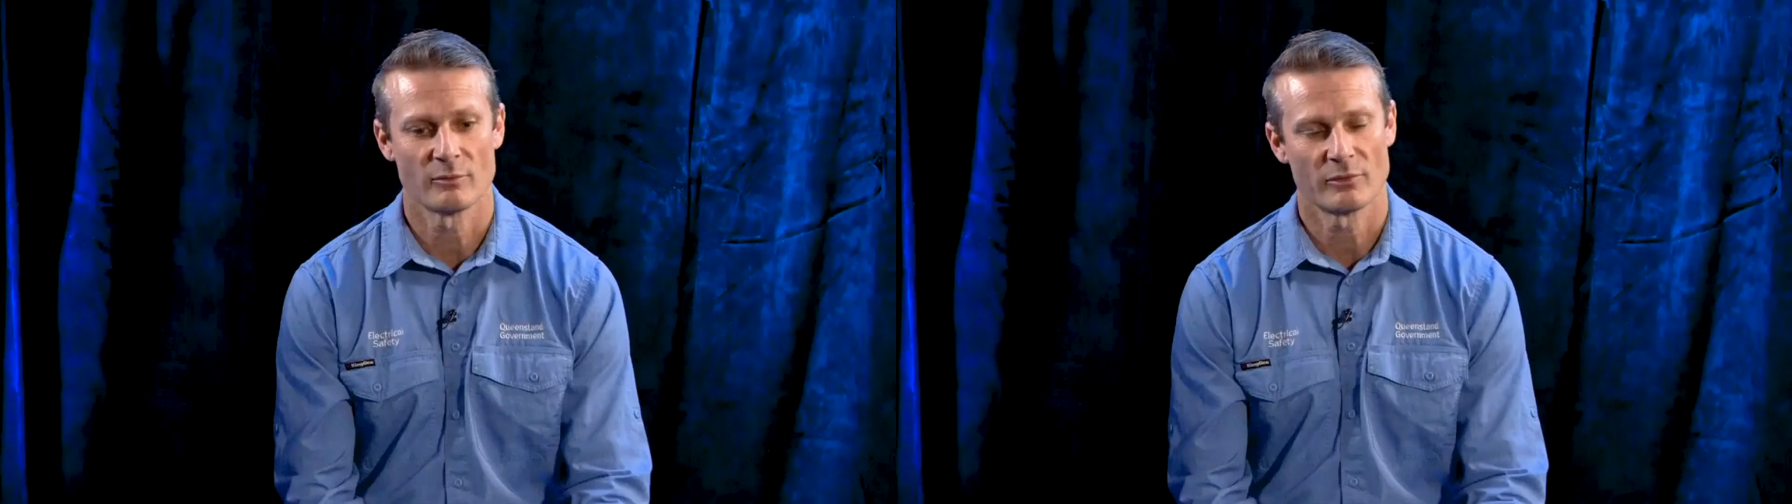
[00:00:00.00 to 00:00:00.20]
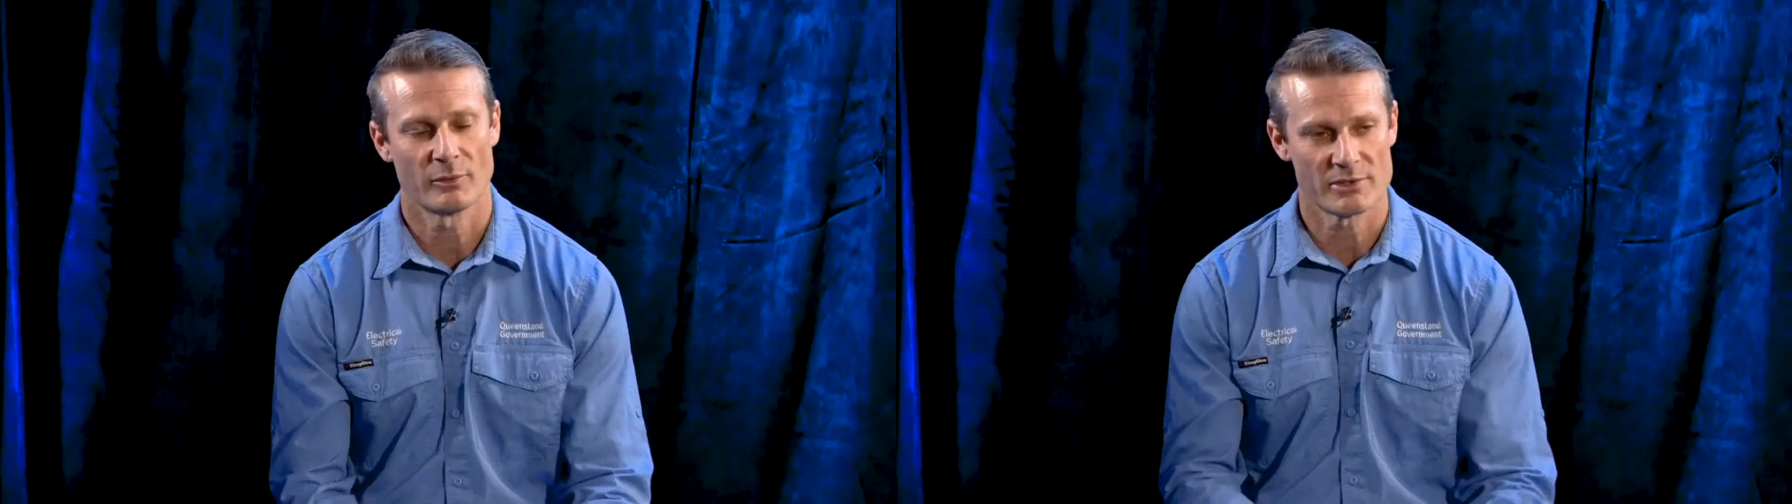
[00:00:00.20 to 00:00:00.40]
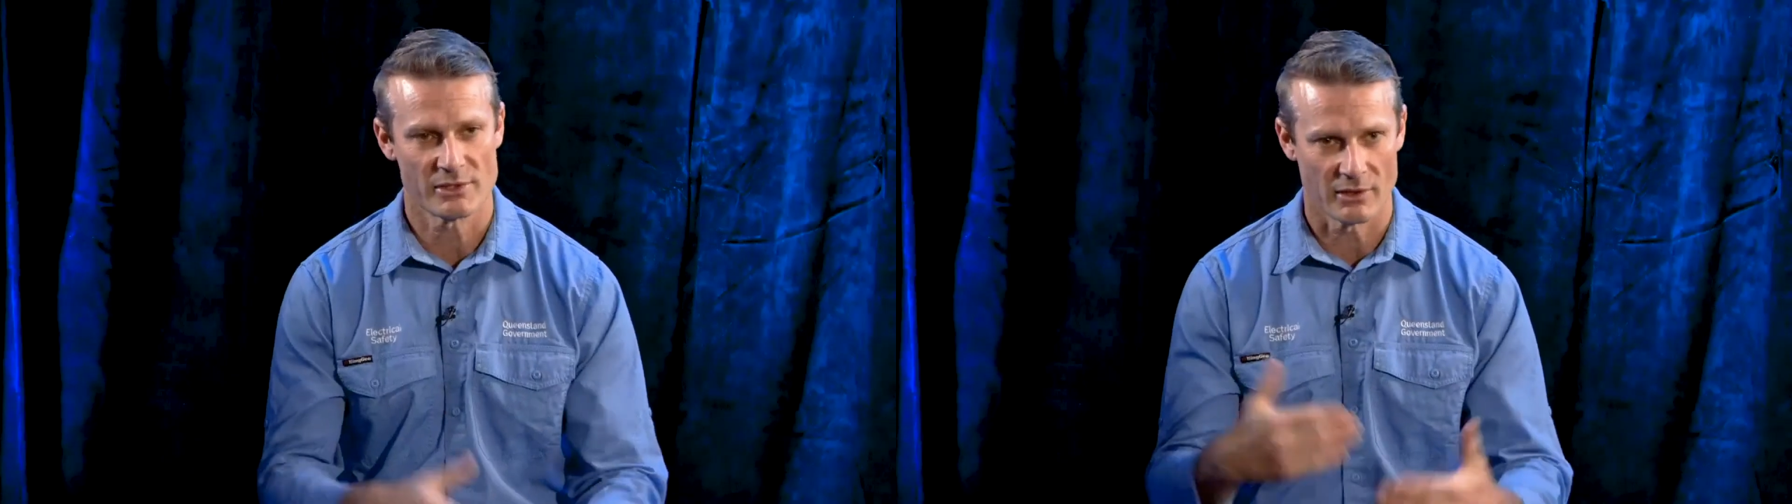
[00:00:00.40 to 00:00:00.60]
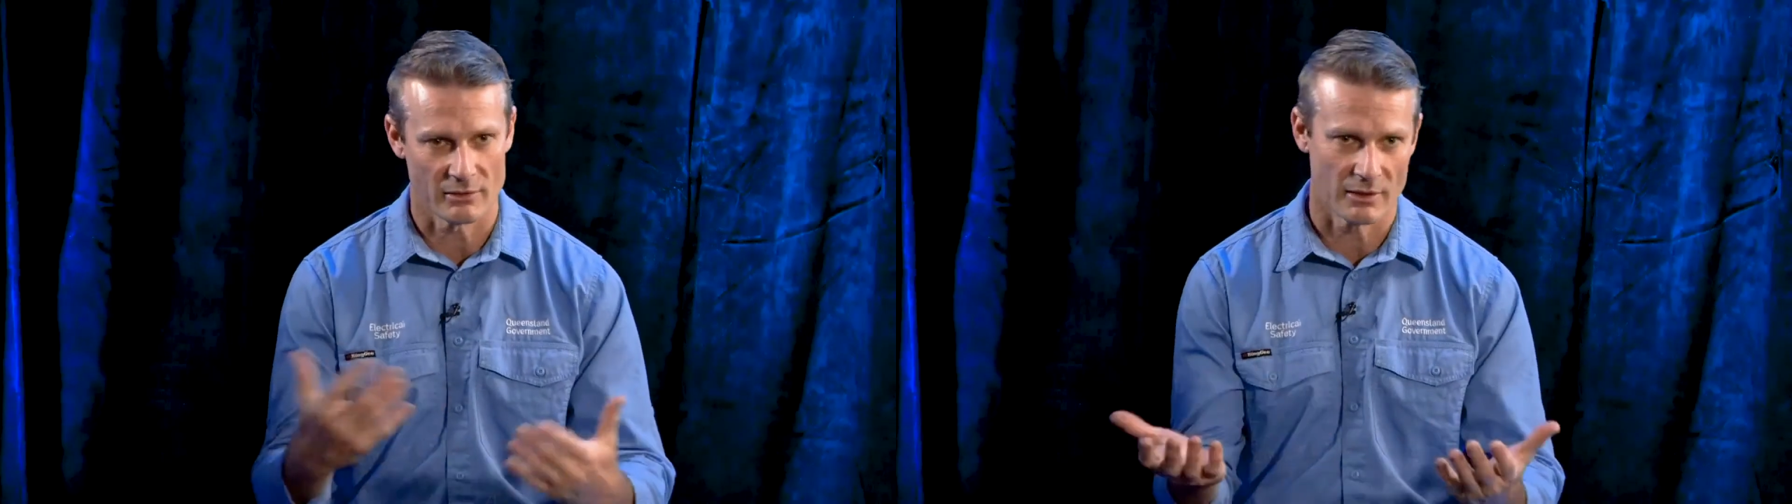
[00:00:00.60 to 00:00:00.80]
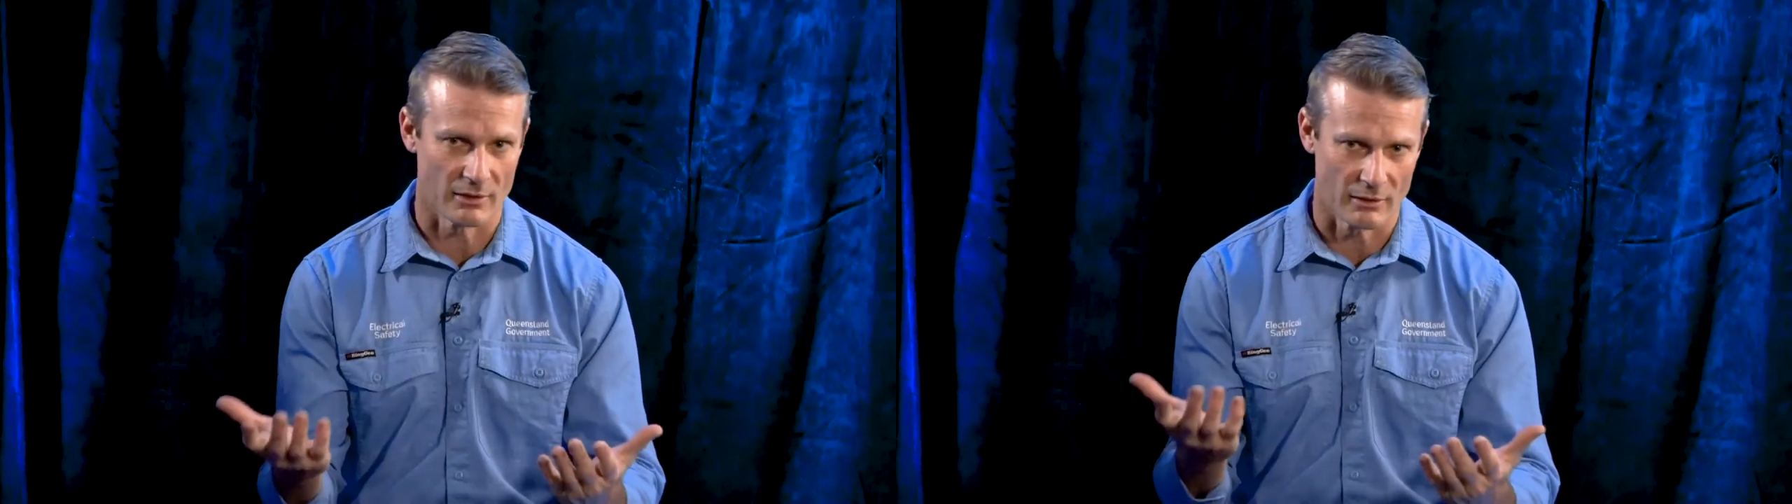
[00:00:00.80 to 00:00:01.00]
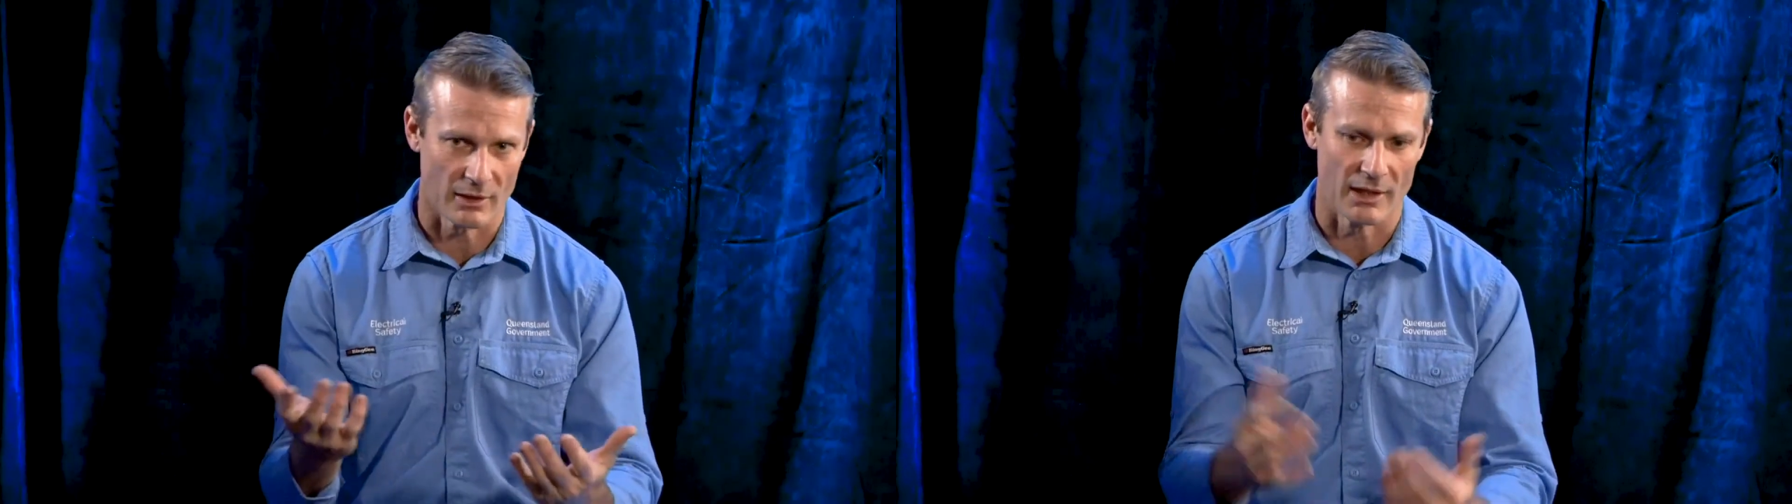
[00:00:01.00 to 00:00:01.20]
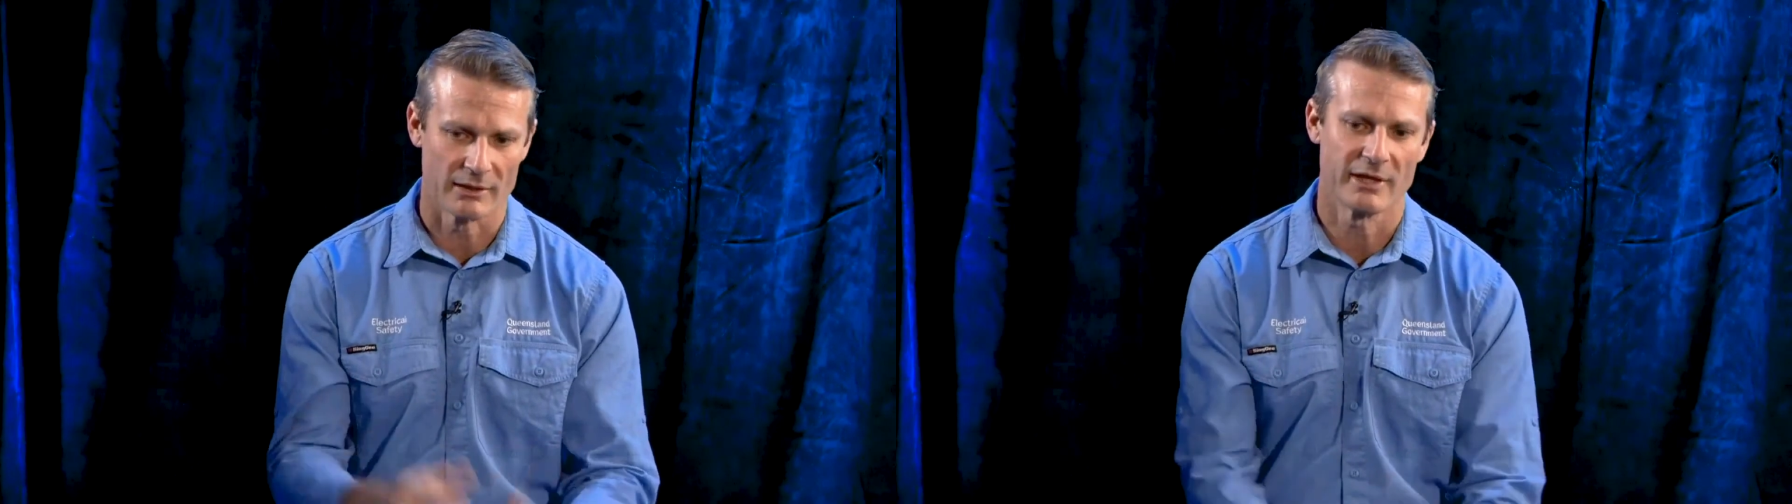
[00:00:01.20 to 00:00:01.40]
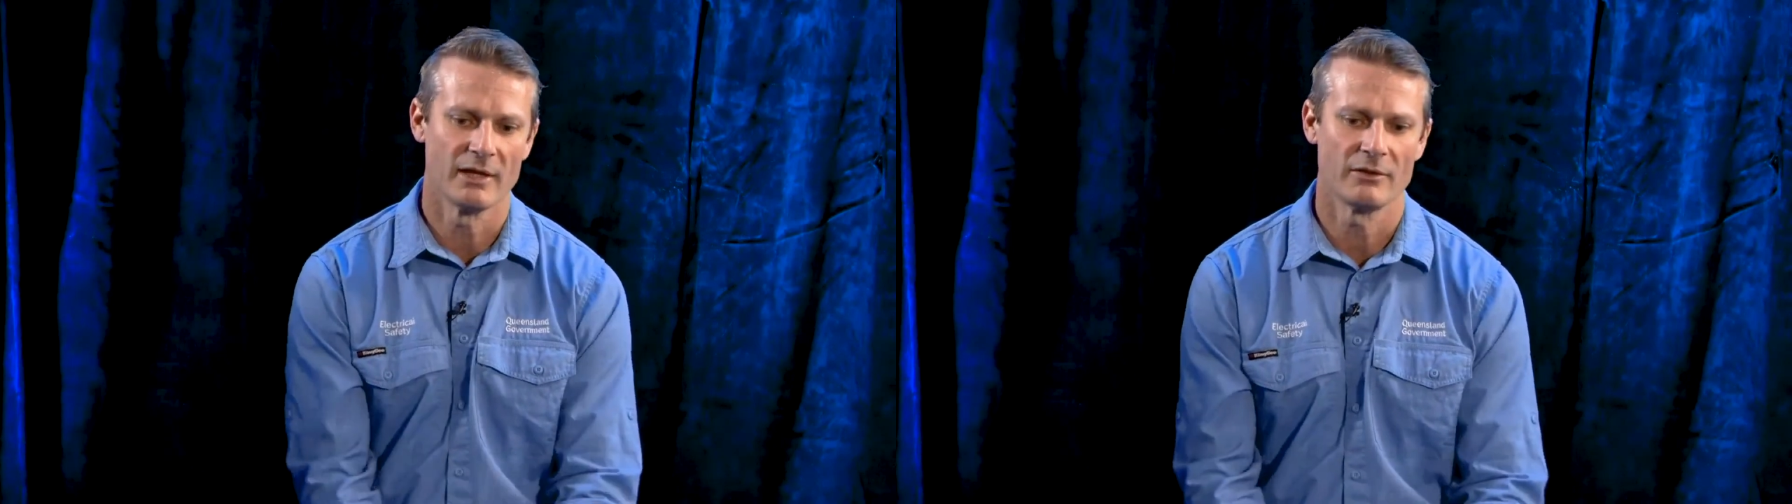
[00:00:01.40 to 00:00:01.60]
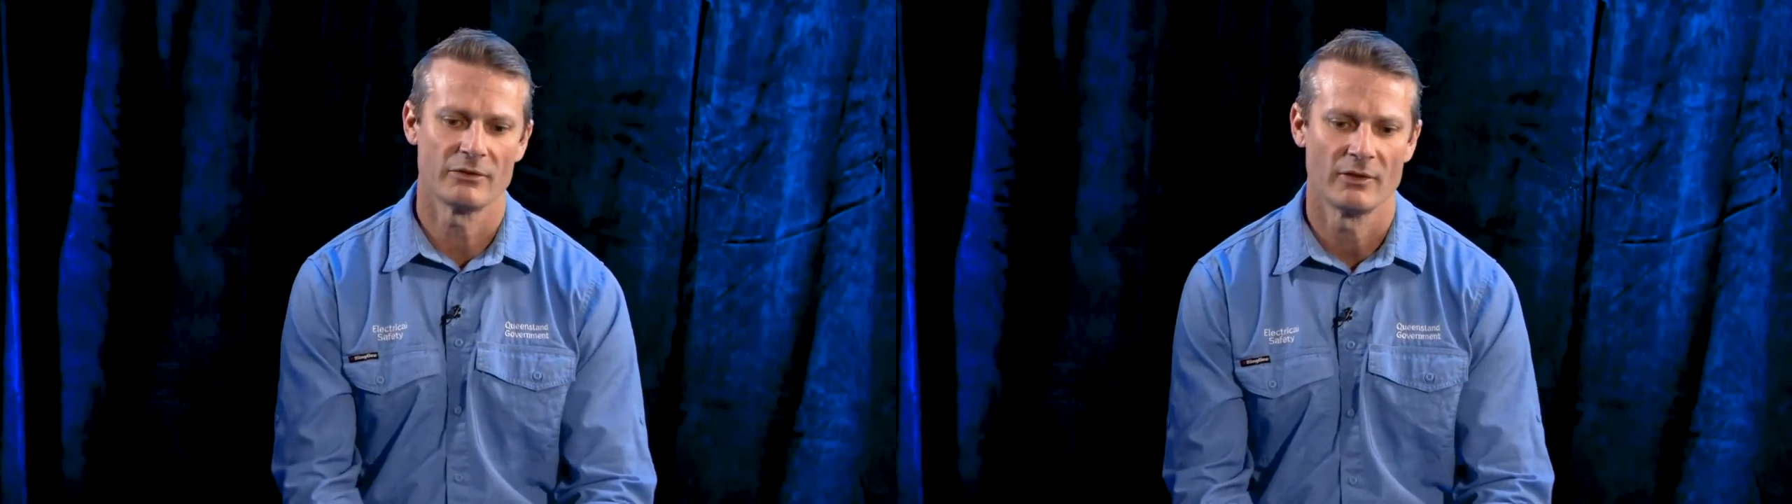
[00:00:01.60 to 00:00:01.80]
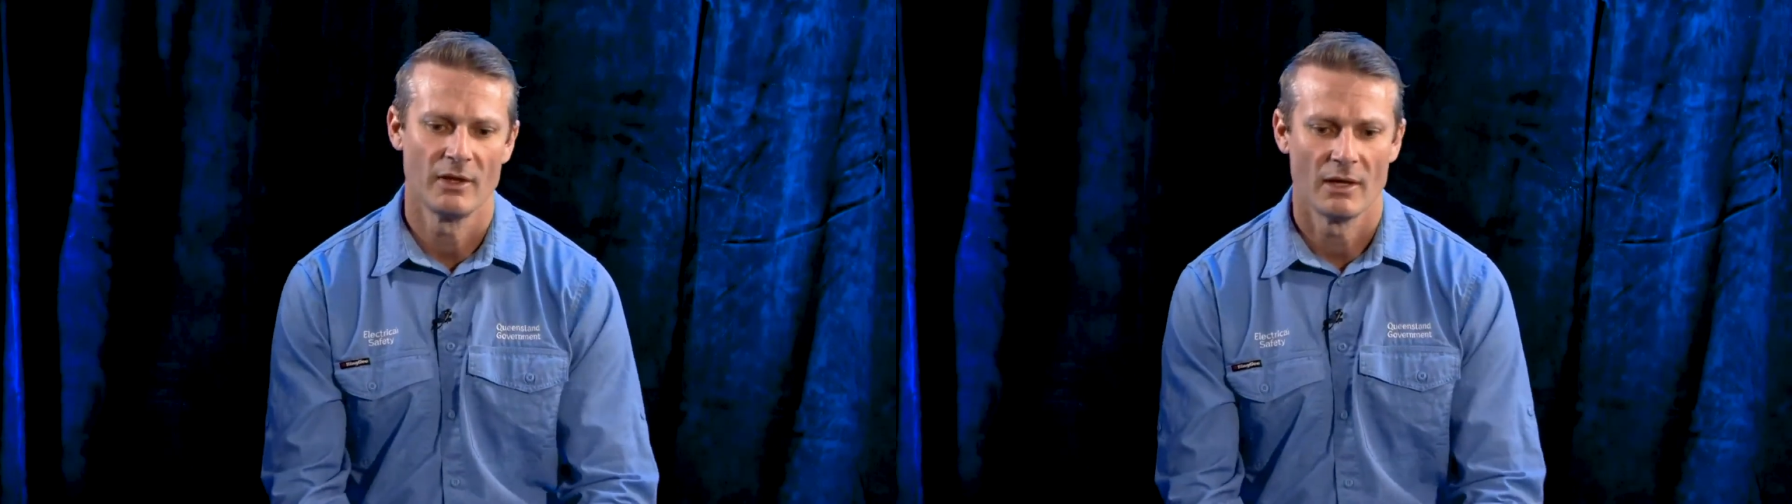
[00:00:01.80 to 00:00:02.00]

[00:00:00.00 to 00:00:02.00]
especially your tenants,